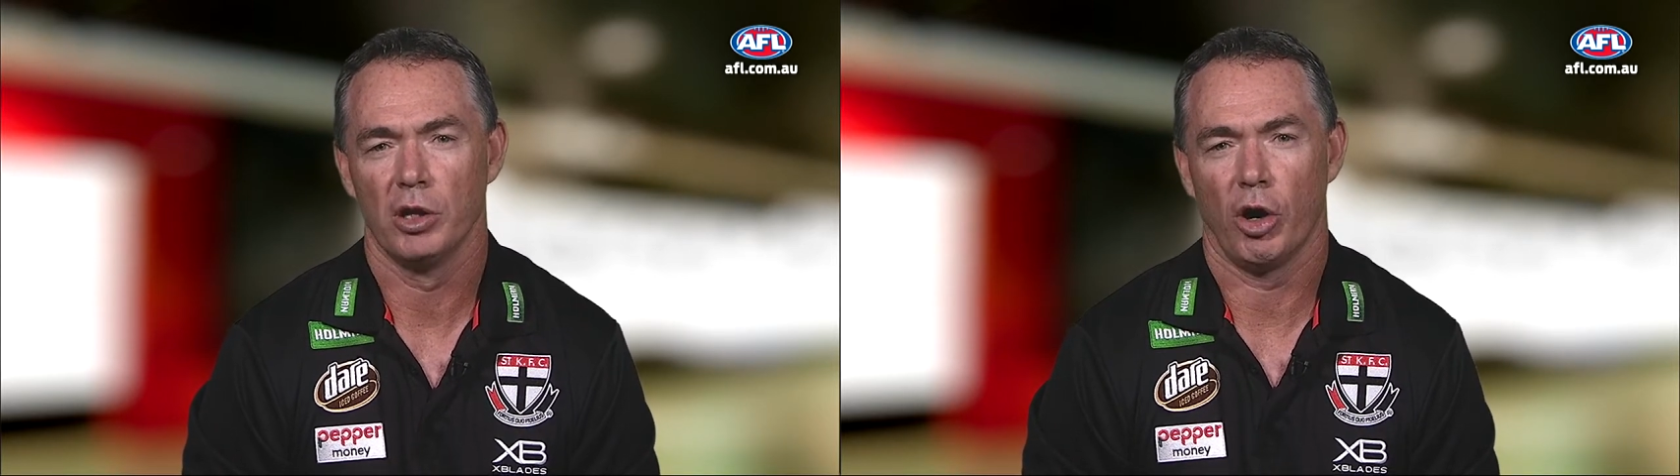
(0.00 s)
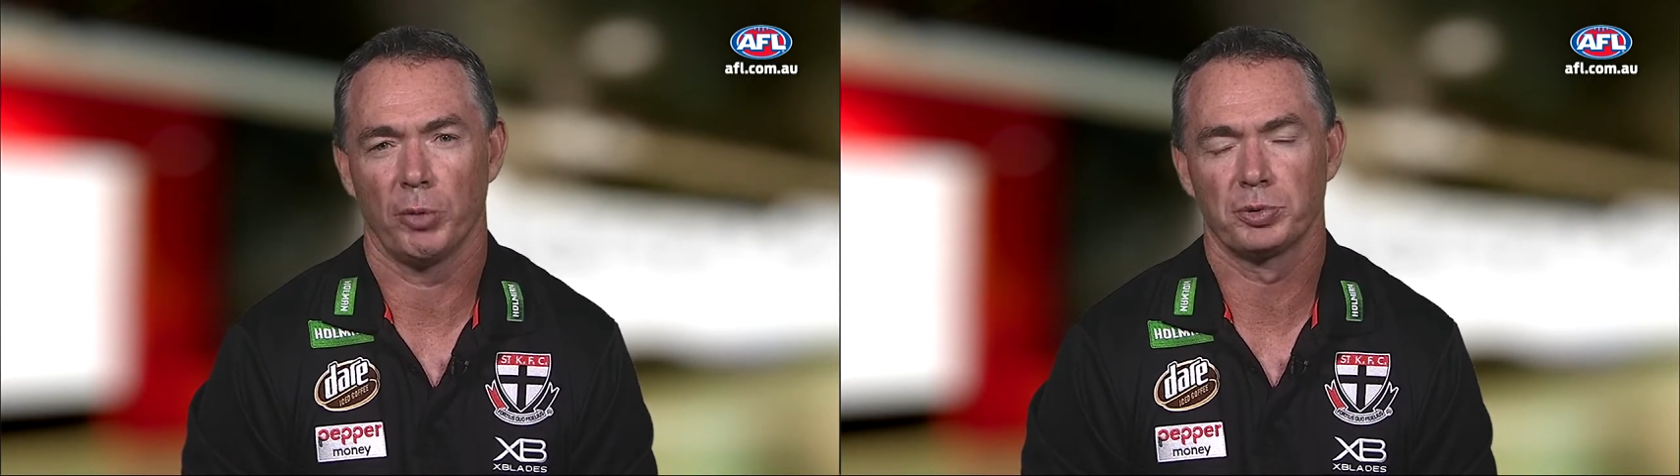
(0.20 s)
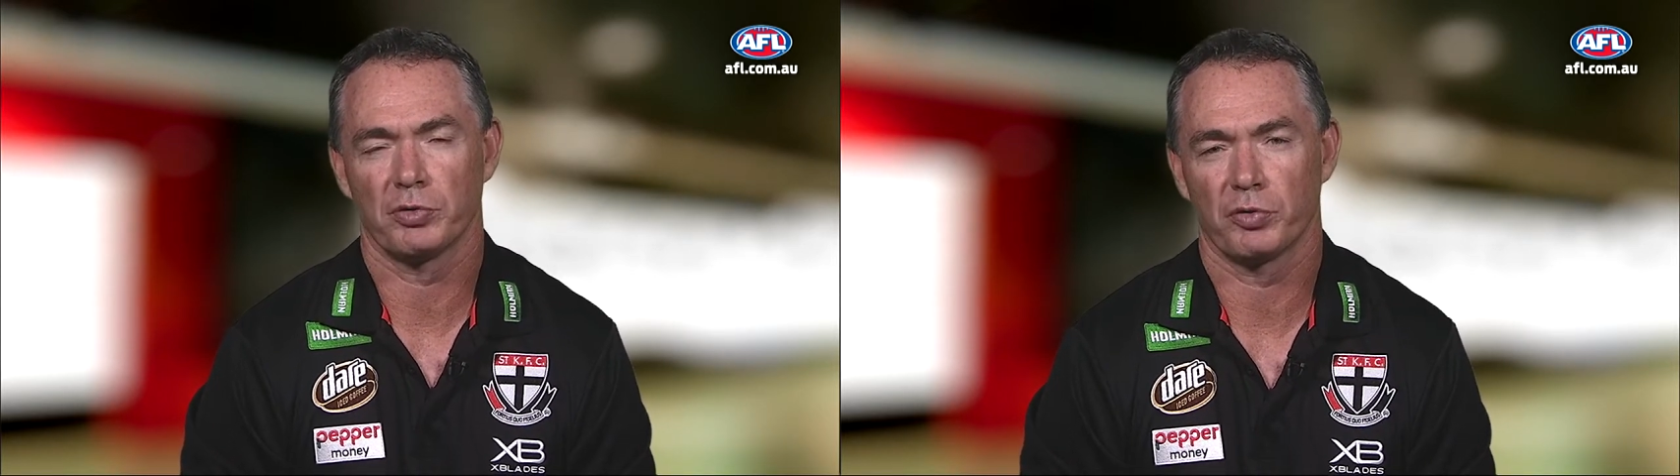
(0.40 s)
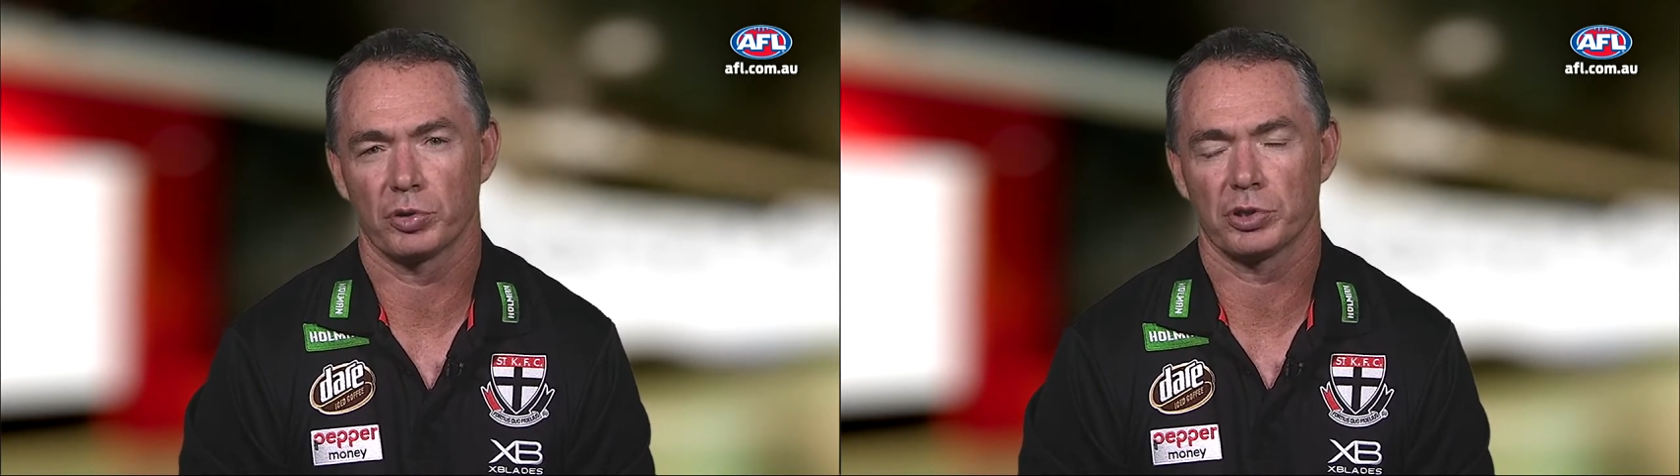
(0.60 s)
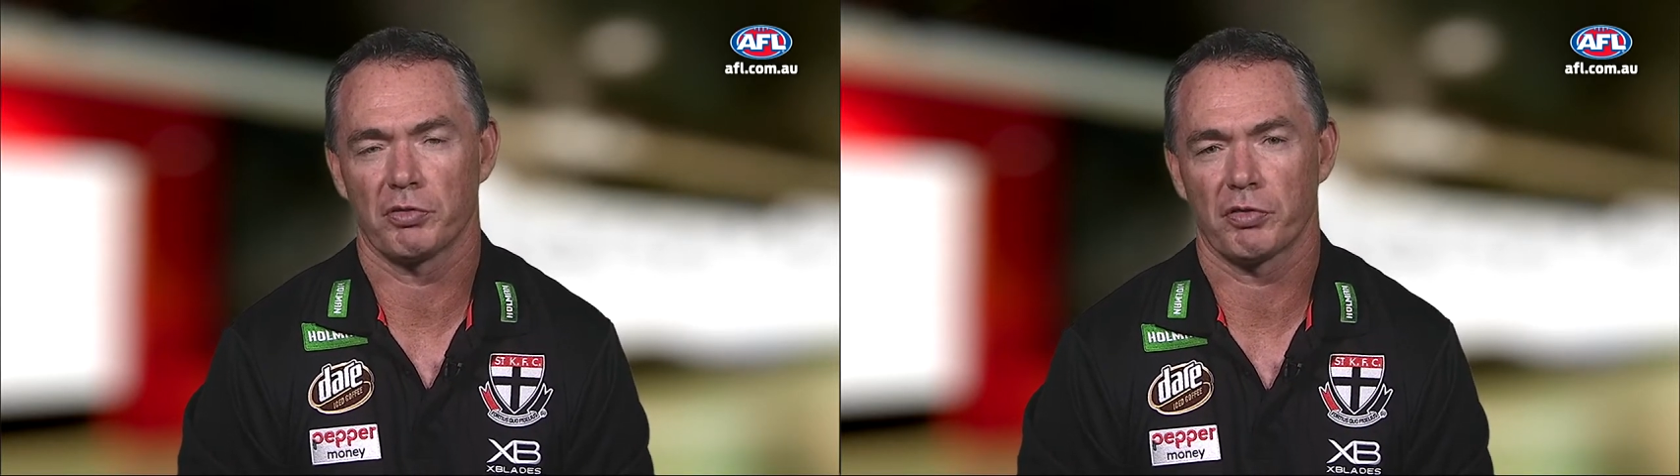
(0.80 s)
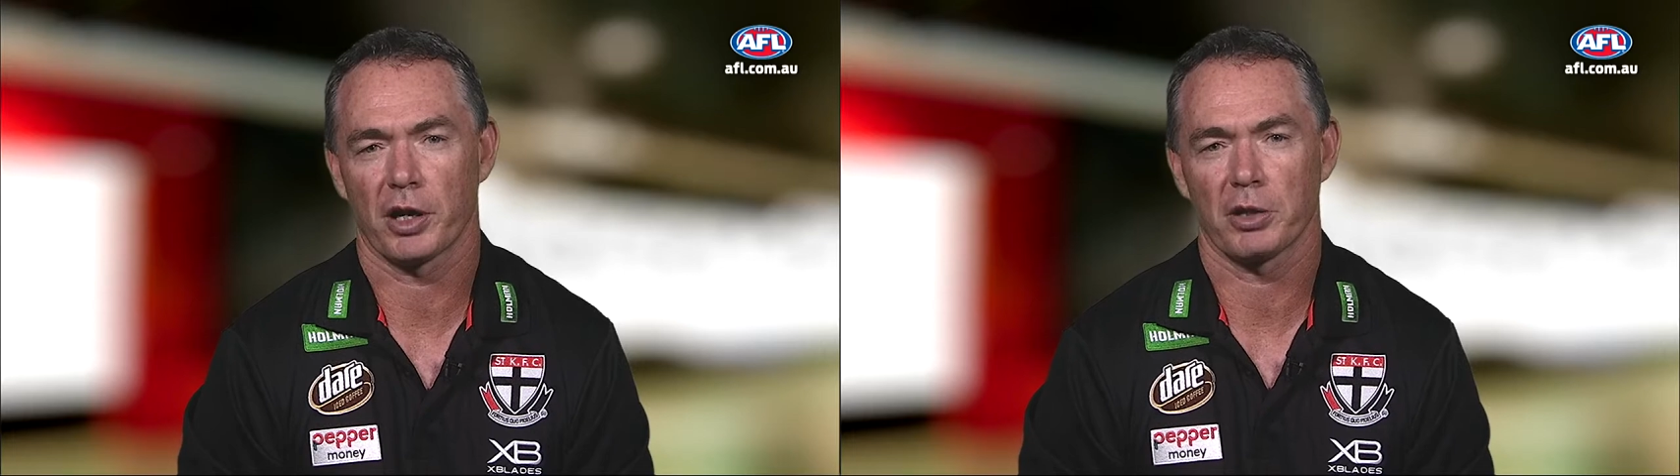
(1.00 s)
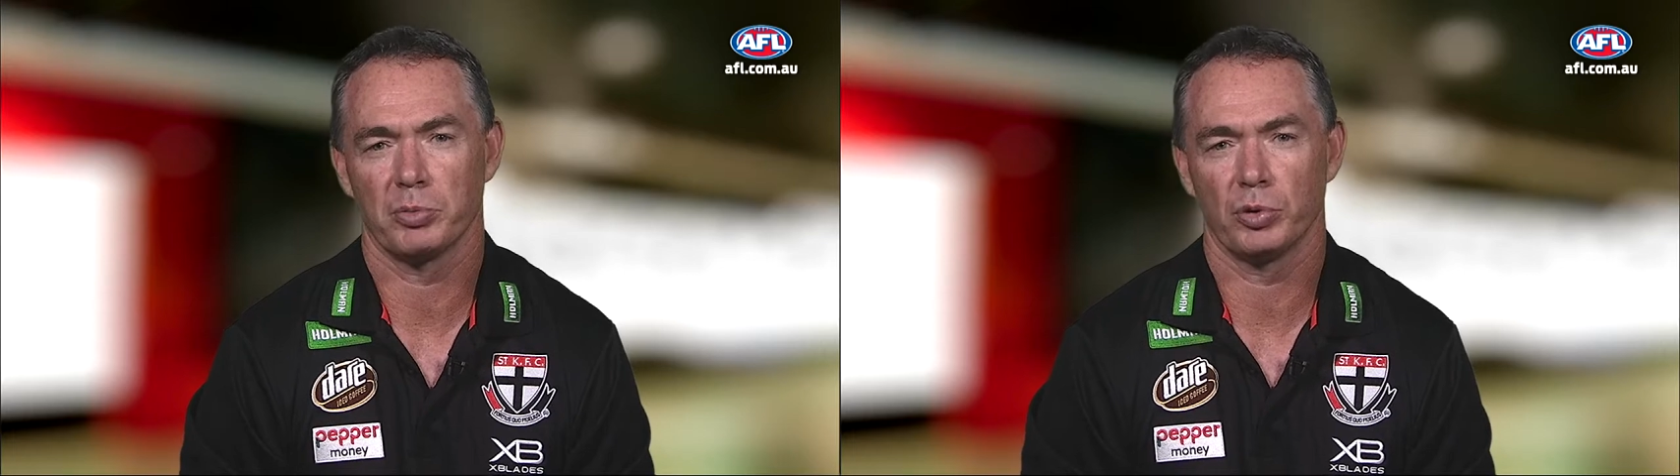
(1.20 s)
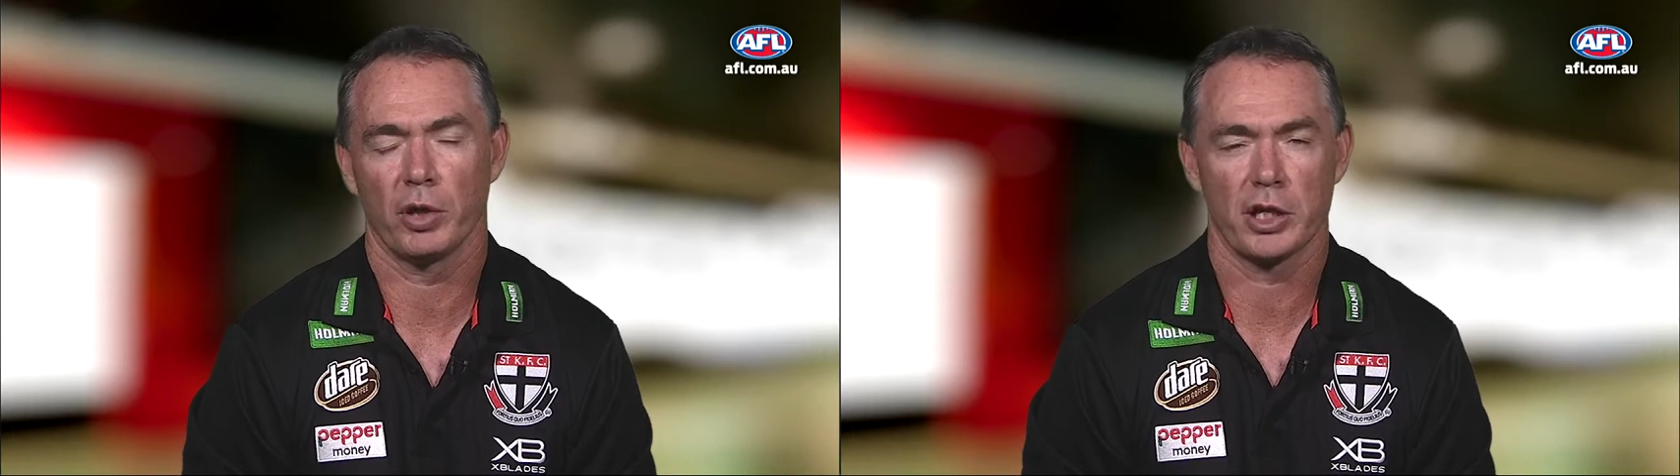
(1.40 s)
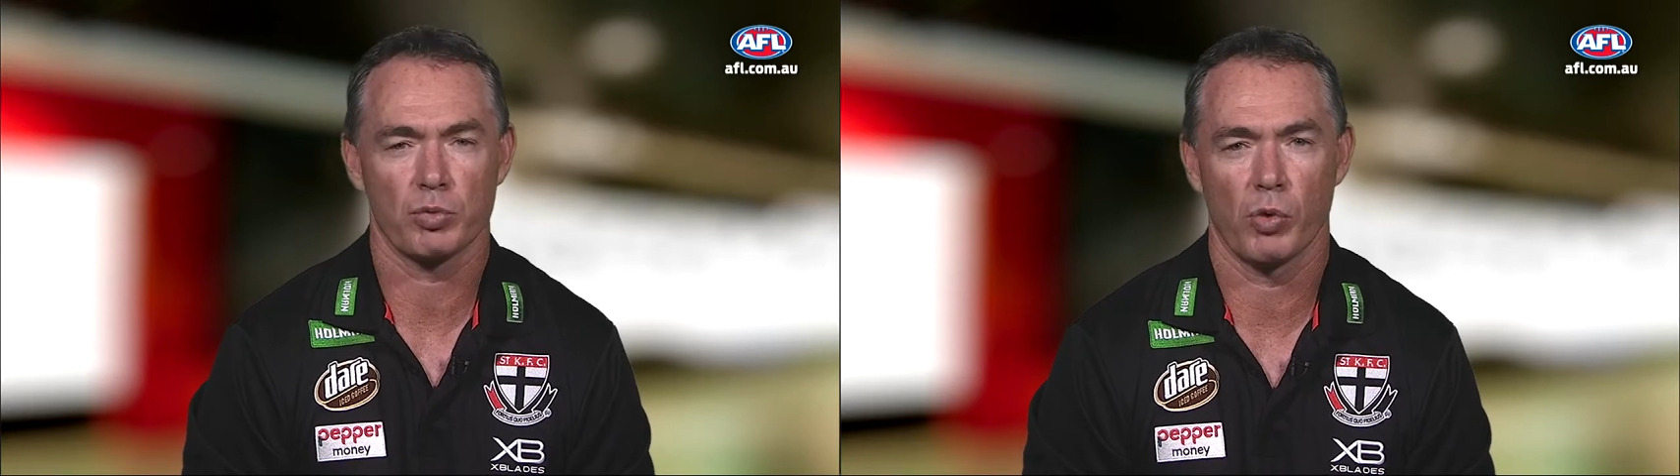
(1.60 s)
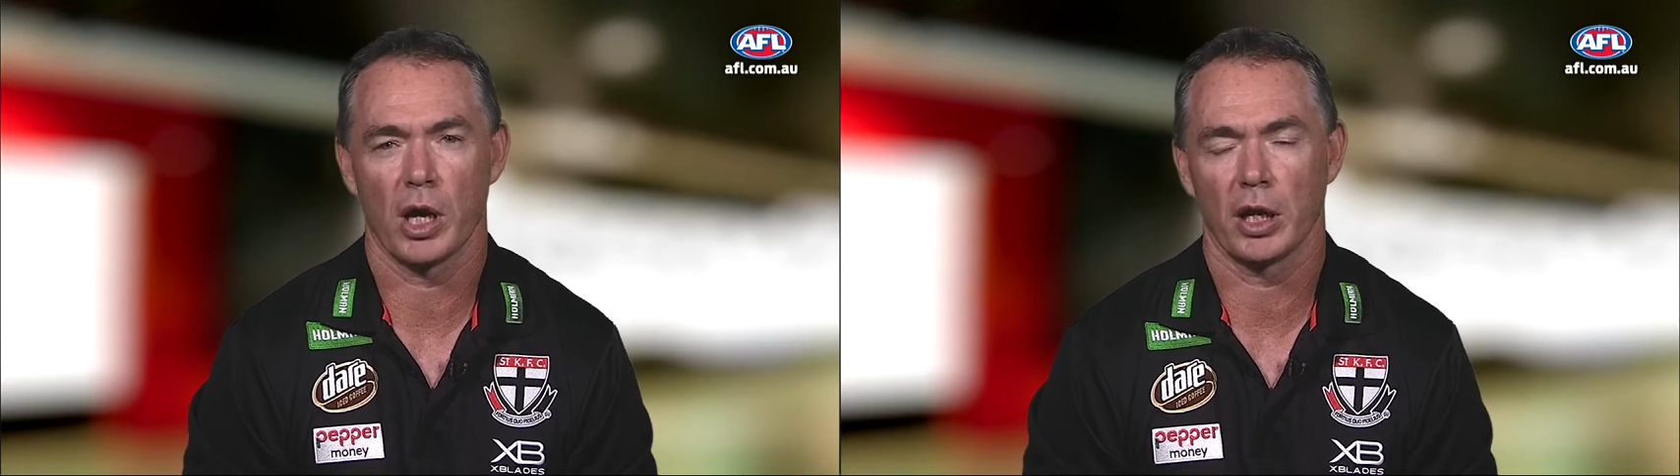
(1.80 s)
option for us in front of the ball as
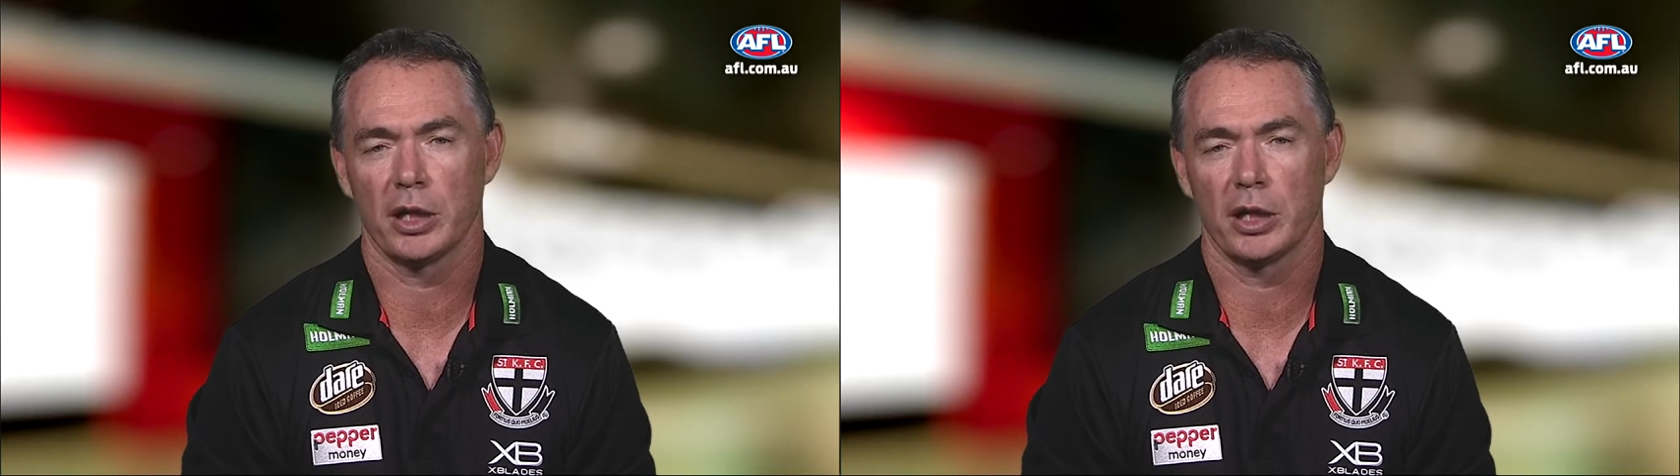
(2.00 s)
well